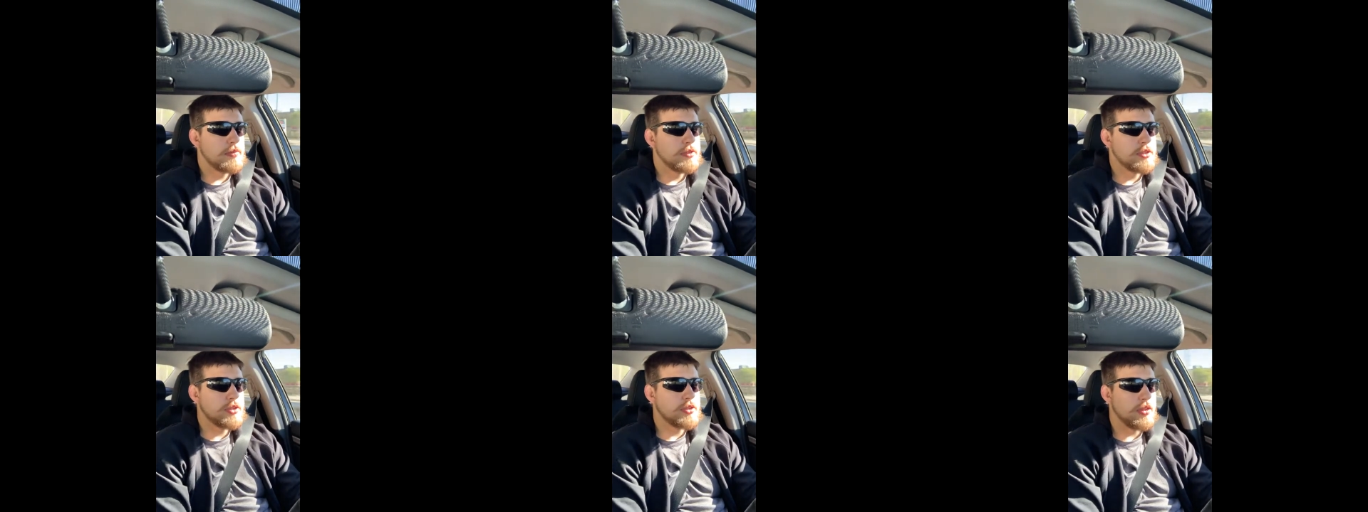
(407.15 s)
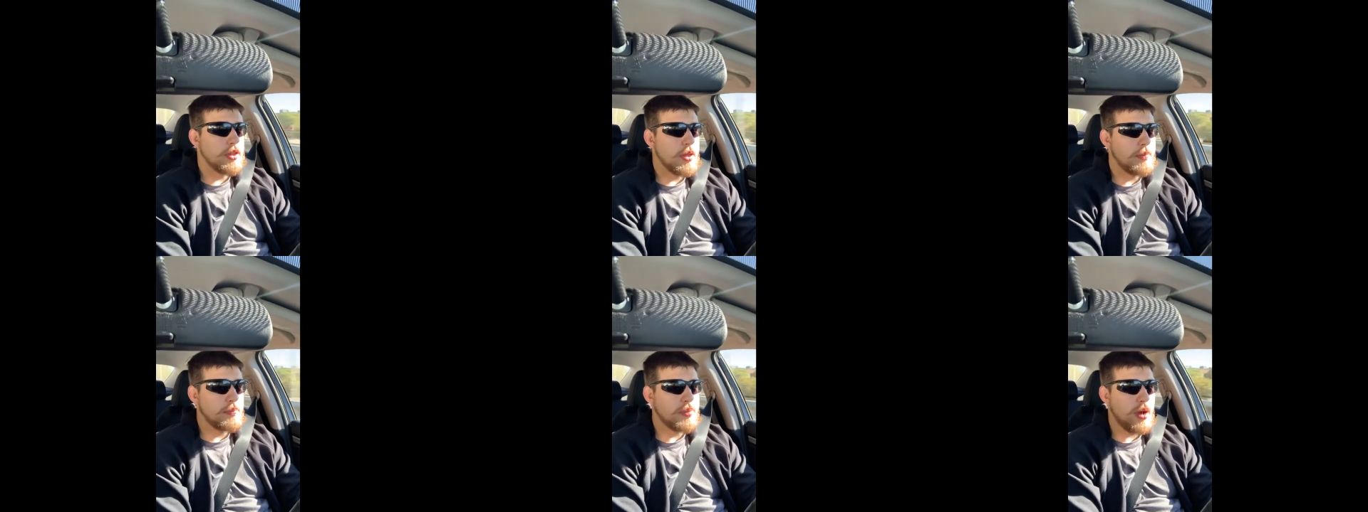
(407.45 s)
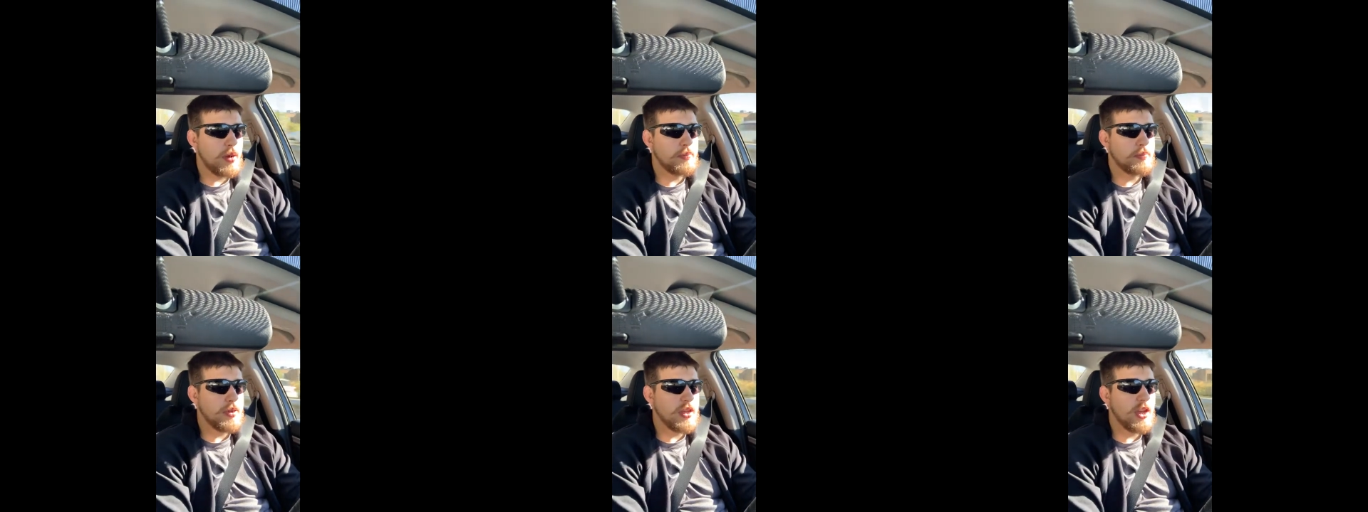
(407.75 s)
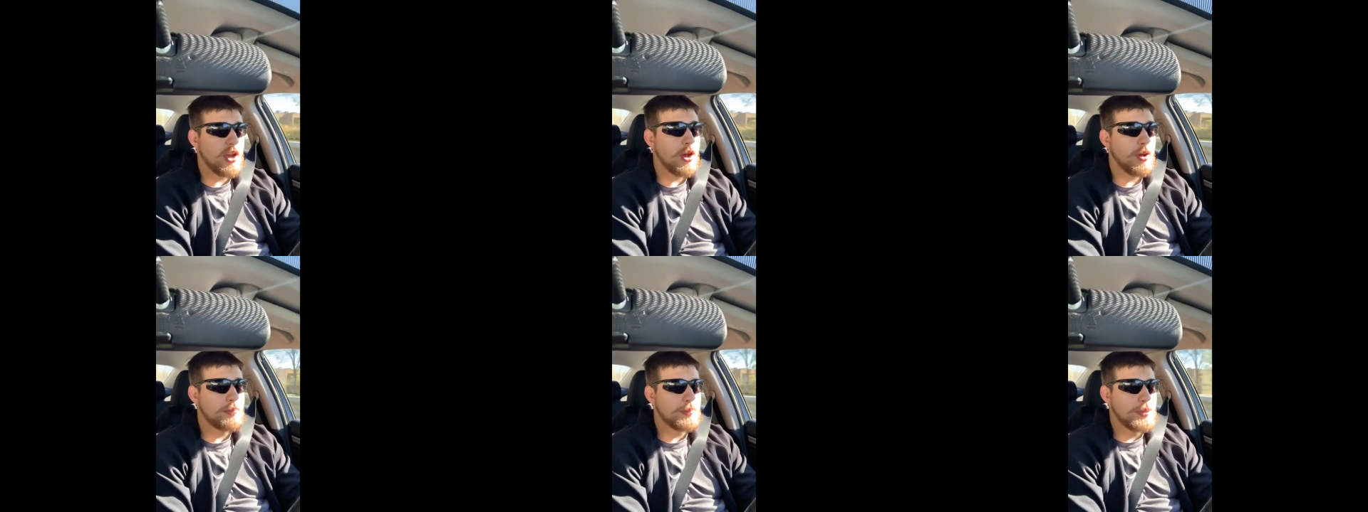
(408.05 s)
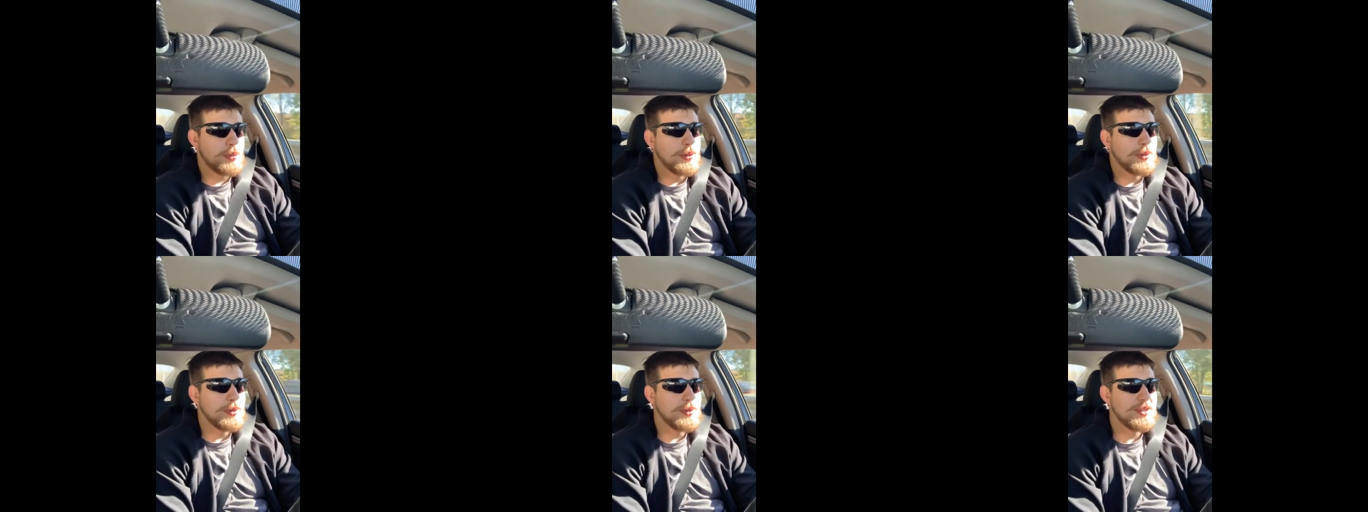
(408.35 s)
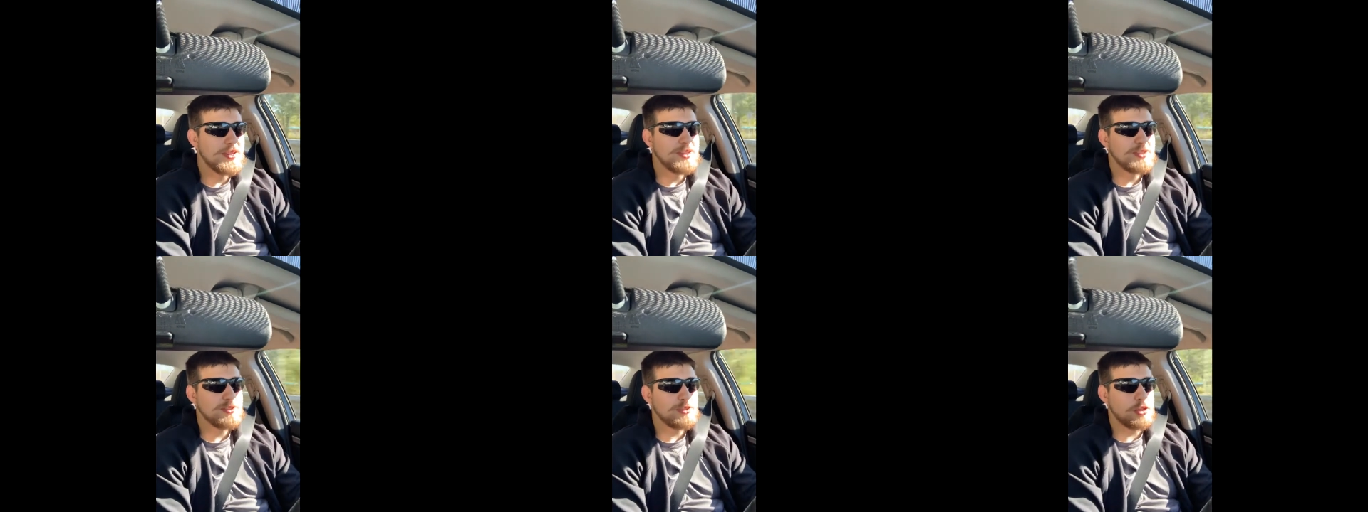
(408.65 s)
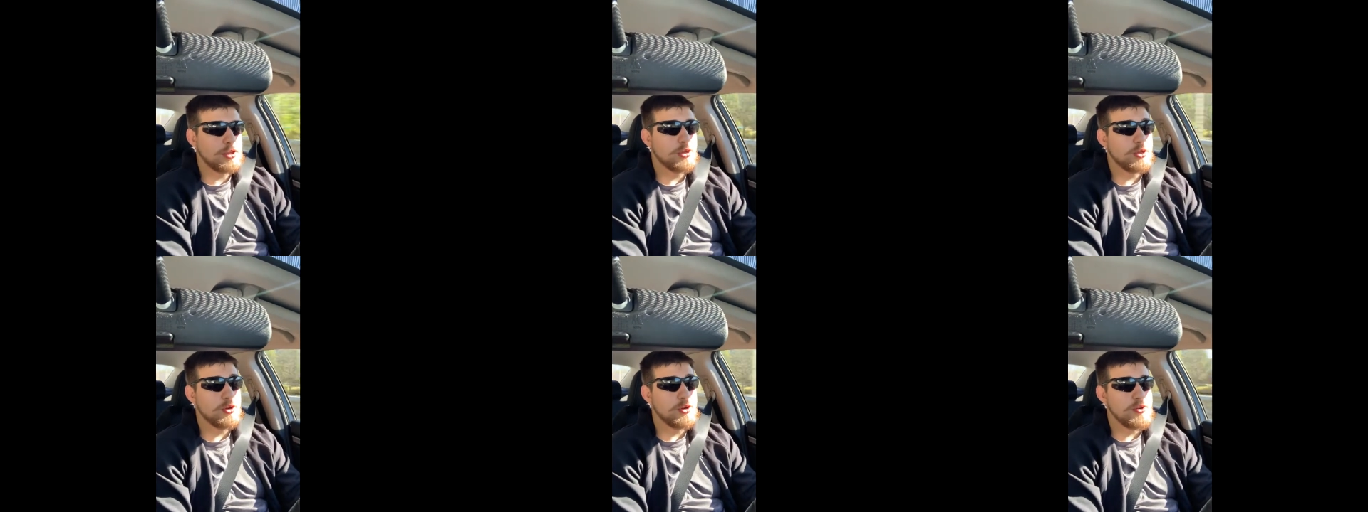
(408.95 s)
So they bumped me up
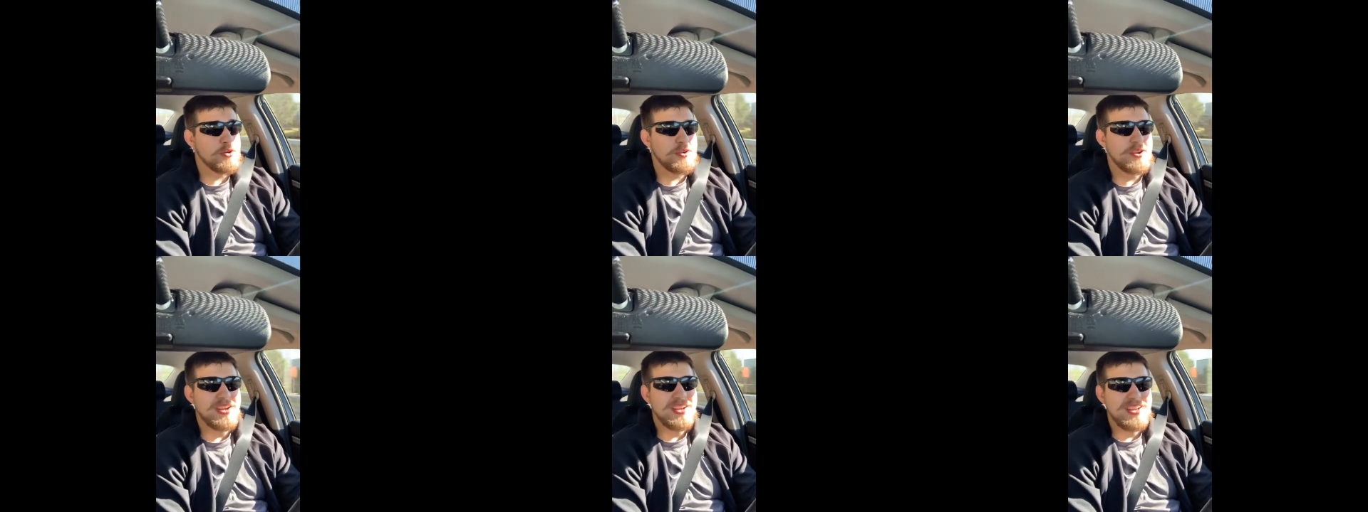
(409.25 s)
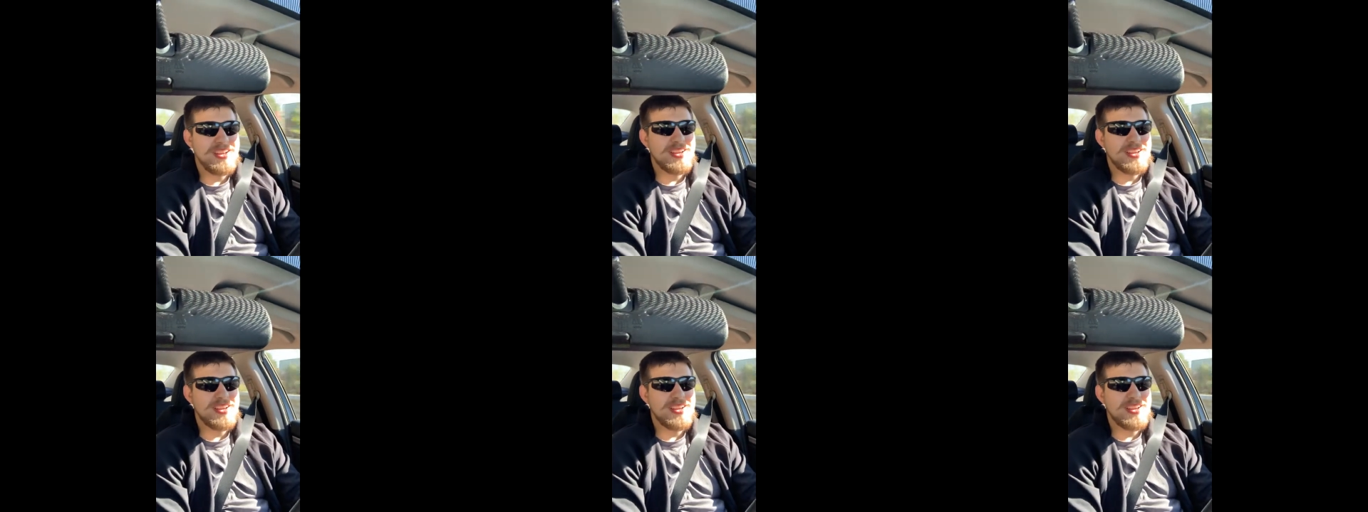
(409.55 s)
to